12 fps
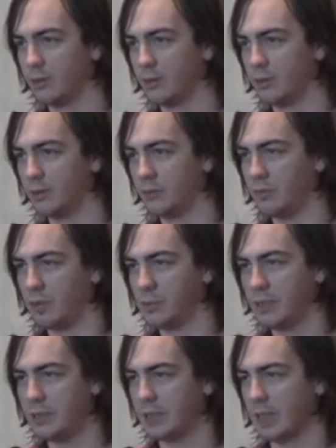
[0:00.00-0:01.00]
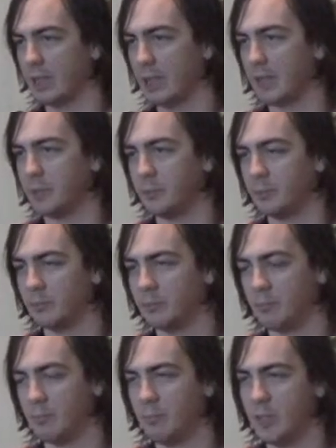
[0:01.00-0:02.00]
The flowing time,
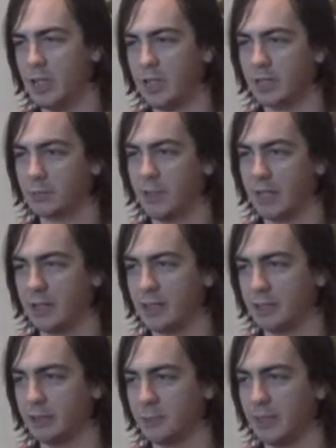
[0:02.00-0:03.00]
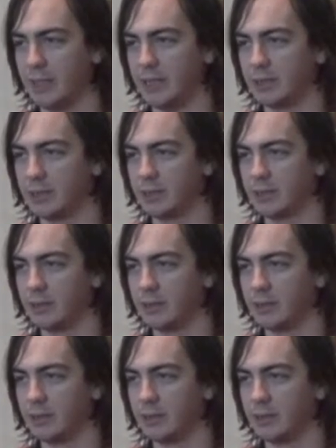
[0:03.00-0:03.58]
the expanding space.